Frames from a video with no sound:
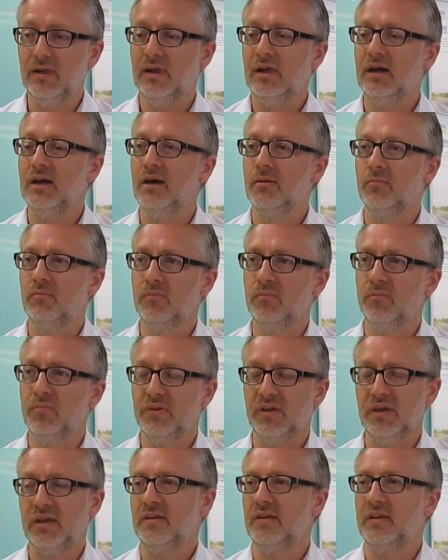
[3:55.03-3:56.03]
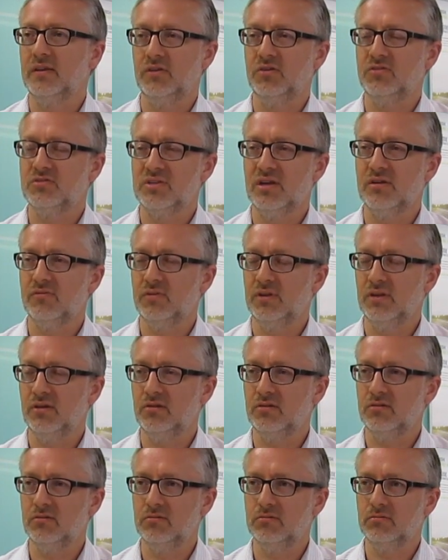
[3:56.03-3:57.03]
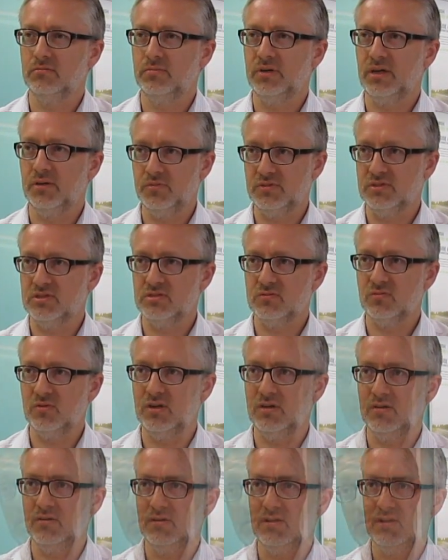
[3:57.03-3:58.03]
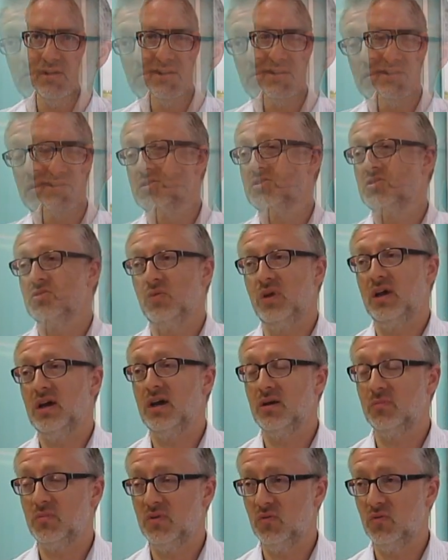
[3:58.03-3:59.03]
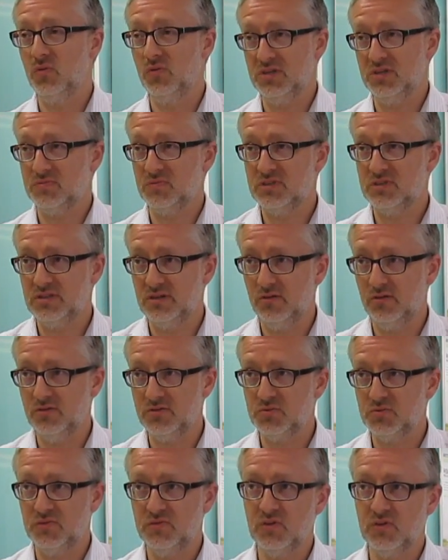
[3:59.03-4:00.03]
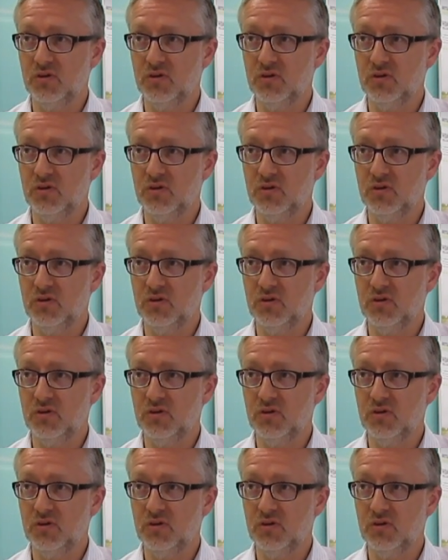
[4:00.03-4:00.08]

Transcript: But they can then use that for local papers as well. What we have with all these materials we've